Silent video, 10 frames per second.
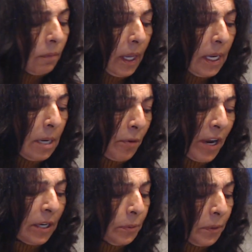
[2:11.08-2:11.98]
any
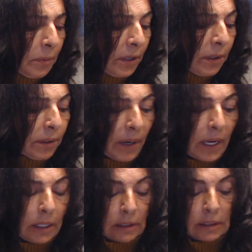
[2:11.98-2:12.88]
brand will,
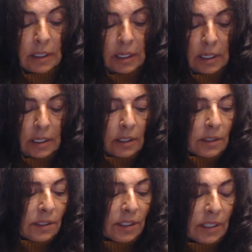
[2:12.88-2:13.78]
right?
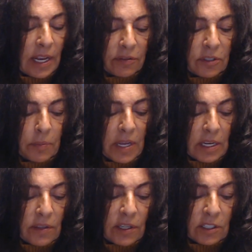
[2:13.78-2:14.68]
Doesn't have to be
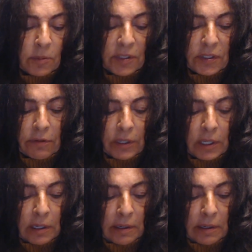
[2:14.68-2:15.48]
anything specific.